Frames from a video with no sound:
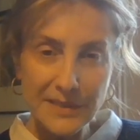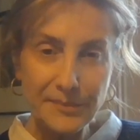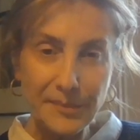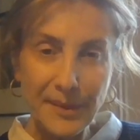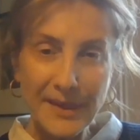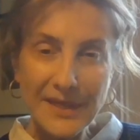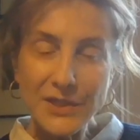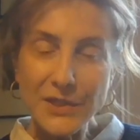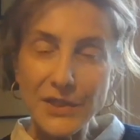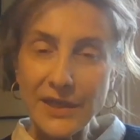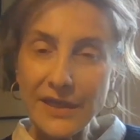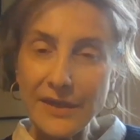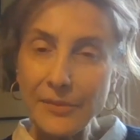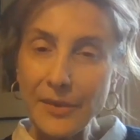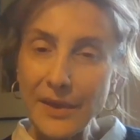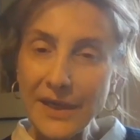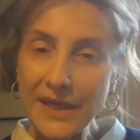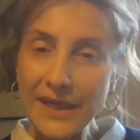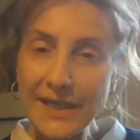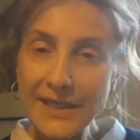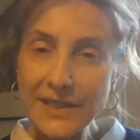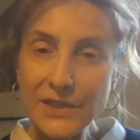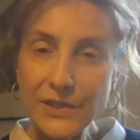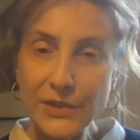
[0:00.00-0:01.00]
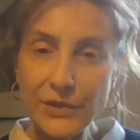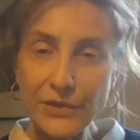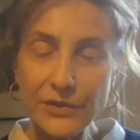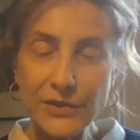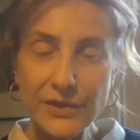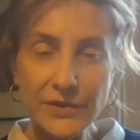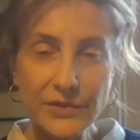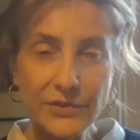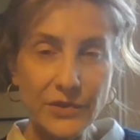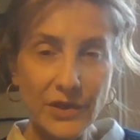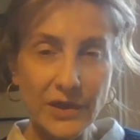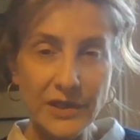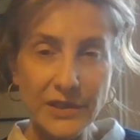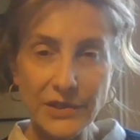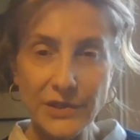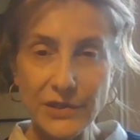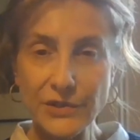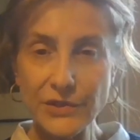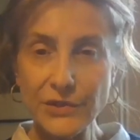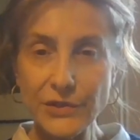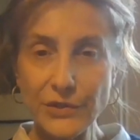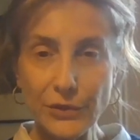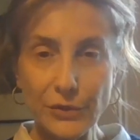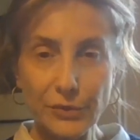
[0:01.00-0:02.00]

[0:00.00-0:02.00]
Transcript: especially when he issued instructions